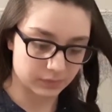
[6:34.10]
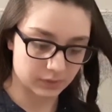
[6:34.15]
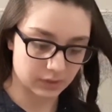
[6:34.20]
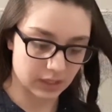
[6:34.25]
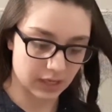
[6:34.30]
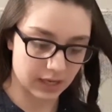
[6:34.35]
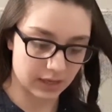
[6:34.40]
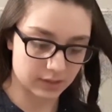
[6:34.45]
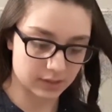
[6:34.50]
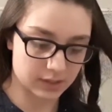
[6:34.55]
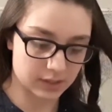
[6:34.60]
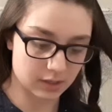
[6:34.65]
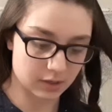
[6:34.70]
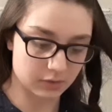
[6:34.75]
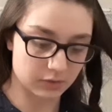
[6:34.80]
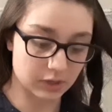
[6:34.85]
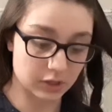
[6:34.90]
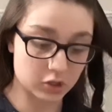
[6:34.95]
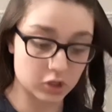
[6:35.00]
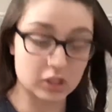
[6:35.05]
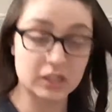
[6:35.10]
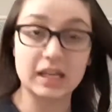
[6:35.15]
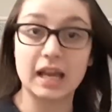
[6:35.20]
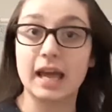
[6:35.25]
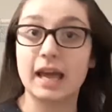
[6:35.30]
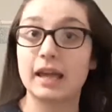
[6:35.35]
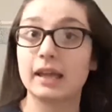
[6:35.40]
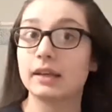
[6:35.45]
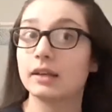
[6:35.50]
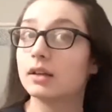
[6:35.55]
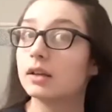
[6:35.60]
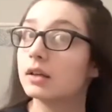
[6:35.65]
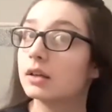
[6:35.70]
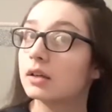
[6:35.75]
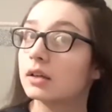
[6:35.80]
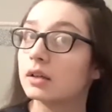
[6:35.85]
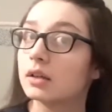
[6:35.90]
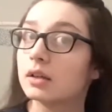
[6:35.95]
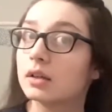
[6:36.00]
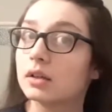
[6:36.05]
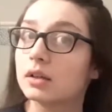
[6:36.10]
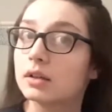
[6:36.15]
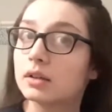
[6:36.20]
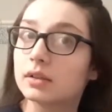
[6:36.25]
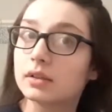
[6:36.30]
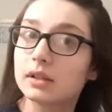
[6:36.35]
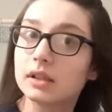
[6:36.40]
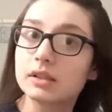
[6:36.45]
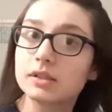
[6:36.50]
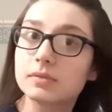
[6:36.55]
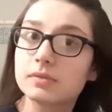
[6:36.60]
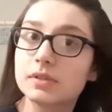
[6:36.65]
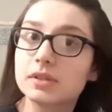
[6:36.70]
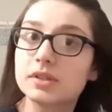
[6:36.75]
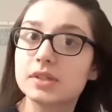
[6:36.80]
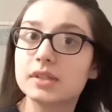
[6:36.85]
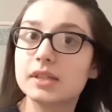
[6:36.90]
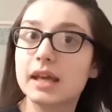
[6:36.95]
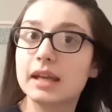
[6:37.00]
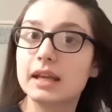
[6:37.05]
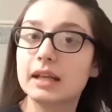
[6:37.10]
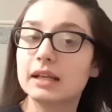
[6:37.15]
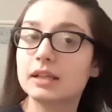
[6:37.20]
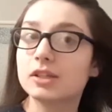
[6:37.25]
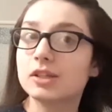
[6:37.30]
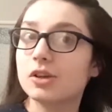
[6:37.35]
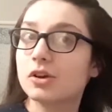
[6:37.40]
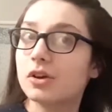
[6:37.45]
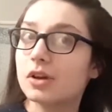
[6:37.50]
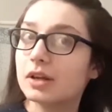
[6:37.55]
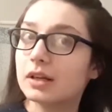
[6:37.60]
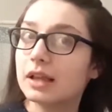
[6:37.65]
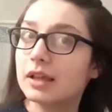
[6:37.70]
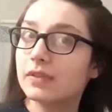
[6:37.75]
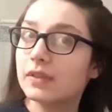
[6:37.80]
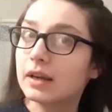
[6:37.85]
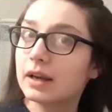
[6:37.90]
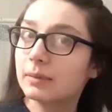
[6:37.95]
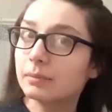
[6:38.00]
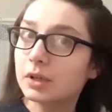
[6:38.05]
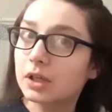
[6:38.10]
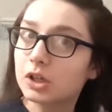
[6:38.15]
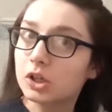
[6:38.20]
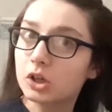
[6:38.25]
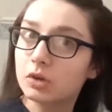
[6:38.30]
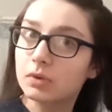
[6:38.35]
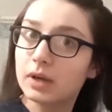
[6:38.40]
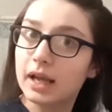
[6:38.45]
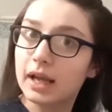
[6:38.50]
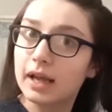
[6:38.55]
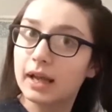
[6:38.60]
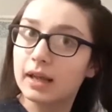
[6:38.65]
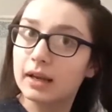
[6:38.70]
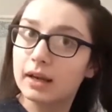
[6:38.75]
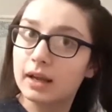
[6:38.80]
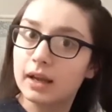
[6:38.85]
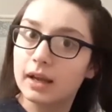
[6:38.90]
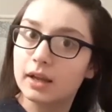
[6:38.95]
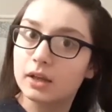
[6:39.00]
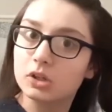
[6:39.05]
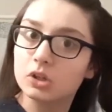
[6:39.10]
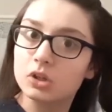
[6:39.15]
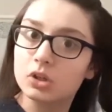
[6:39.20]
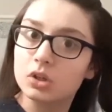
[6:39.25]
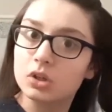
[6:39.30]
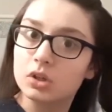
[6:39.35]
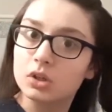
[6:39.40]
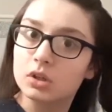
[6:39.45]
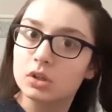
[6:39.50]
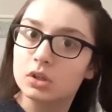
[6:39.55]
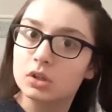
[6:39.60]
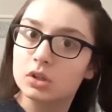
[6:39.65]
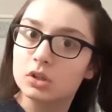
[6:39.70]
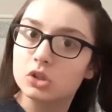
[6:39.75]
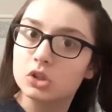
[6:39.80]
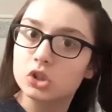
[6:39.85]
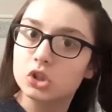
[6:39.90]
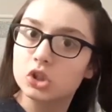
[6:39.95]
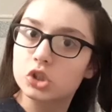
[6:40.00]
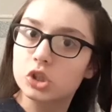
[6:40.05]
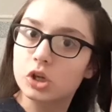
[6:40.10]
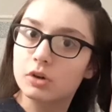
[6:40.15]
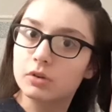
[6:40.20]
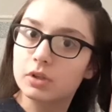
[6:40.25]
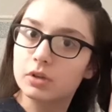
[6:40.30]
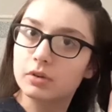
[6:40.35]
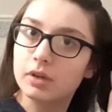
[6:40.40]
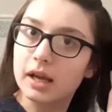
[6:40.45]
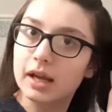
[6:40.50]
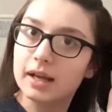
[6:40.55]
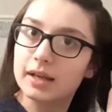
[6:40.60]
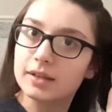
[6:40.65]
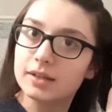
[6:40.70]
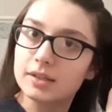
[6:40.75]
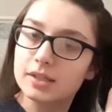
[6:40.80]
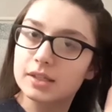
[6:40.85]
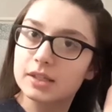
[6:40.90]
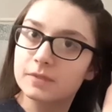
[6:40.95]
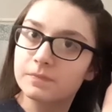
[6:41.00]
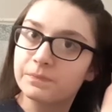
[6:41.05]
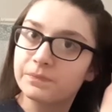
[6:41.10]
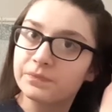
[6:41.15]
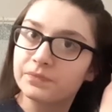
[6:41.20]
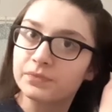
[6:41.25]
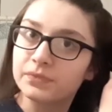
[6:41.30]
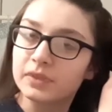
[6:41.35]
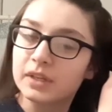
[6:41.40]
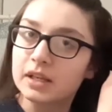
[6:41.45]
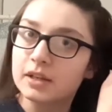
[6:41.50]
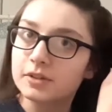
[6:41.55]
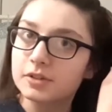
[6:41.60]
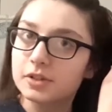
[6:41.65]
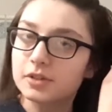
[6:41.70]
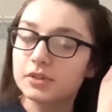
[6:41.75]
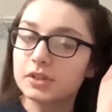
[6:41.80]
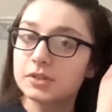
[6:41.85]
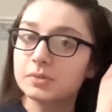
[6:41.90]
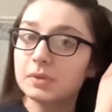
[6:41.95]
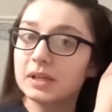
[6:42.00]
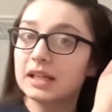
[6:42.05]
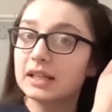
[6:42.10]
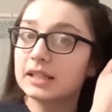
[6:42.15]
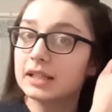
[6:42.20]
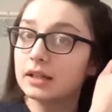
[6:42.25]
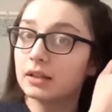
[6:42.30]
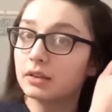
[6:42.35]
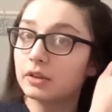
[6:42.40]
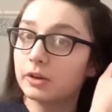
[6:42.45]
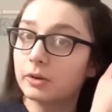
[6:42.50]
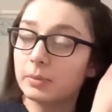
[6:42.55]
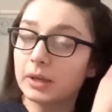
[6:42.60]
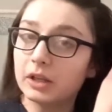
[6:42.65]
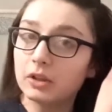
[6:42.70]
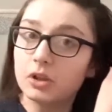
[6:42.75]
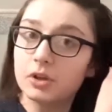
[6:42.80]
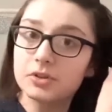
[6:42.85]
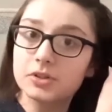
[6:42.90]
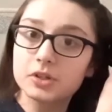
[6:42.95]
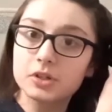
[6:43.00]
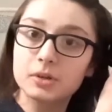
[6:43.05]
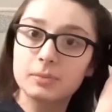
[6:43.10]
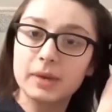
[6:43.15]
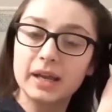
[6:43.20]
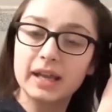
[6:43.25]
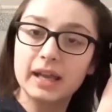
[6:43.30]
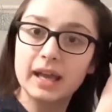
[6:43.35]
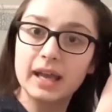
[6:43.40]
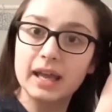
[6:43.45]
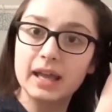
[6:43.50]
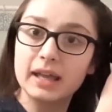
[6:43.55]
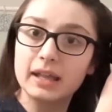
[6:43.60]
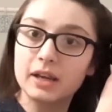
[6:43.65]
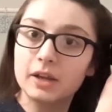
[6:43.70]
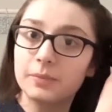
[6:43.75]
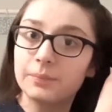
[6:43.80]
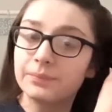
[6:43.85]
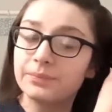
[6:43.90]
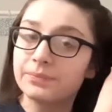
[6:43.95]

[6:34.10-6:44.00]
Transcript: Okay, so there's a 10. That's the setting it's on, and then I'm gonna go ahead and show you guys. So this one I did a little bit closer to my head,